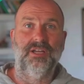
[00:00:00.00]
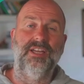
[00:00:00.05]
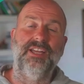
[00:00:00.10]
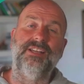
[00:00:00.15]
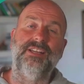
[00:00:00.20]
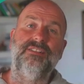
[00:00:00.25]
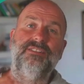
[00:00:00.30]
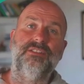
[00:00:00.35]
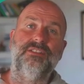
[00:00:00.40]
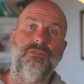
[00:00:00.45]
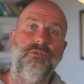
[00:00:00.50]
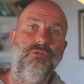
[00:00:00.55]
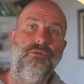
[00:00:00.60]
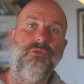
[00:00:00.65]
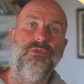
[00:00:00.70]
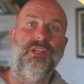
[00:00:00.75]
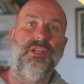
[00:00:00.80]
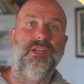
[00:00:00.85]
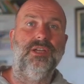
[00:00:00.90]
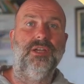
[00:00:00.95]

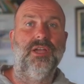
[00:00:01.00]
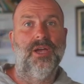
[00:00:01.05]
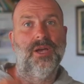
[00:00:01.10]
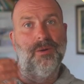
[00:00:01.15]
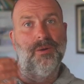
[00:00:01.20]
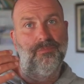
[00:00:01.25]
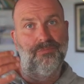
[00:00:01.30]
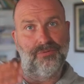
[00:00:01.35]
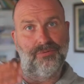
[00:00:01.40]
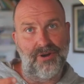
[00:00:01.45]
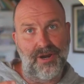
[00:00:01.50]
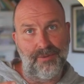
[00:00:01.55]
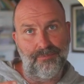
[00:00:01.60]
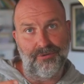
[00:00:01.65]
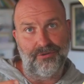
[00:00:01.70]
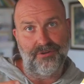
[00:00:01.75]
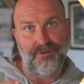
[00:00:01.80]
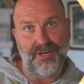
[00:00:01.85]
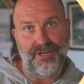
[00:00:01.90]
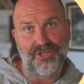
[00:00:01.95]
excluding
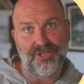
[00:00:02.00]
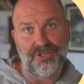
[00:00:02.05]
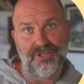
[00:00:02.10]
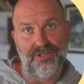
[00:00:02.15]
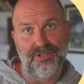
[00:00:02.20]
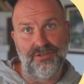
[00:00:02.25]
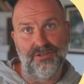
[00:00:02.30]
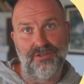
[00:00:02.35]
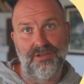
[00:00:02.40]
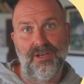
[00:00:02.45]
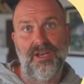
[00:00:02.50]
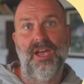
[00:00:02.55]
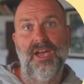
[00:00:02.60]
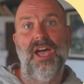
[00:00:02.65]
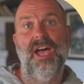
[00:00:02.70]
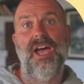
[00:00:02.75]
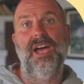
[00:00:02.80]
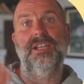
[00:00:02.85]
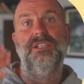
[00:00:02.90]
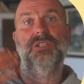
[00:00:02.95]
preparation
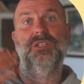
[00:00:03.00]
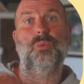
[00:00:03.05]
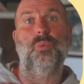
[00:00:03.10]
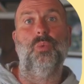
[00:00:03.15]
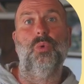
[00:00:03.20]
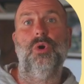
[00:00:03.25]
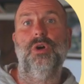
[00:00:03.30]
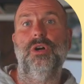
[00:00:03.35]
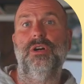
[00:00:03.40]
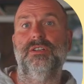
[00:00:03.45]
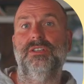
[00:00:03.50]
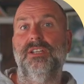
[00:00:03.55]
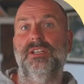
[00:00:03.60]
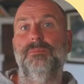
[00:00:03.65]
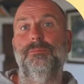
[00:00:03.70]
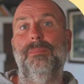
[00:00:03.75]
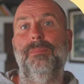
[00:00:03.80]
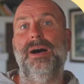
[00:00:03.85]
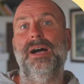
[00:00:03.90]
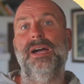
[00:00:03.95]
and the work that
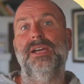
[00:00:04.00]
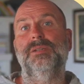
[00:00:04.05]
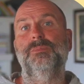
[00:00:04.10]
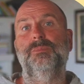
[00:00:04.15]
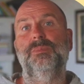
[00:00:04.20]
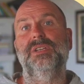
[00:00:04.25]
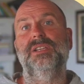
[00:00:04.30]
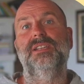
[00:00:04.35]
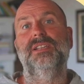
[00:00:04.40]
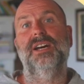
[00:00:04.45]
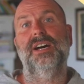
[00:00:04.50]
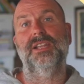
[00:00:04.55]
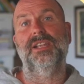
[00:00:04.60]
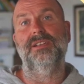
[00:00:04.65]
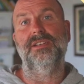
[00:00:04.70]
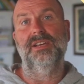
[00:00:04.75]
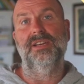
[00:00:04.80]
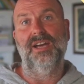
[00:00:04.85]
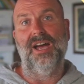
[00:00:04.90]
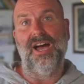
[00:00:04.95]
might be
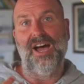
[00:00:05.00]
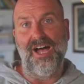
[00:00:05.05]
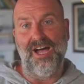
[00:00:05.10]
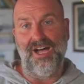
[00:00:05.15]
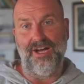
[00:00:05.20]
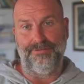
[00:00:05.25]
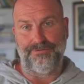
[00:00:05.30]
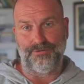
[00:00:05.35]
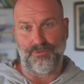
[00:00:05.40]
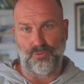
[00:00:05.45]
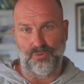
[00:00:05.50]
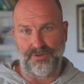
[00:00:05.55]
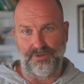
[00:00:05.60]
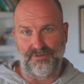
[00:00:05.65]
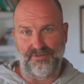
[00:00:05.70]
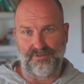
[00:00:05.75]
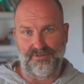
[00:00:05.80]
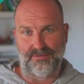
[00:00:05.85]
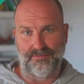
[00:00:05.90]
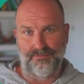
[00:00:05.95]
done
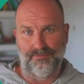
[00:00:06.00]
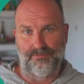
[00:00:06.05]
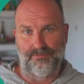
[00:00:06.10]
afterwards.